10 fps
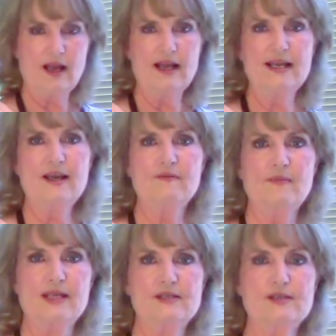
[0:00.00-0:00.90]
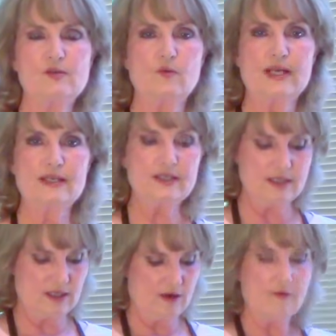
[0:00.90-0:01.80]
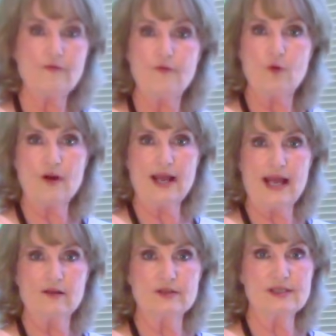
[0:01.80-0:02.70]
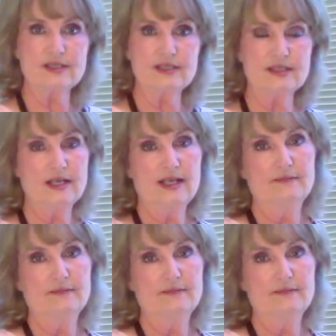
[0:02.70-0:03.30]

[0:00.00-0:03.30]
I have my sweetened 4 ounces,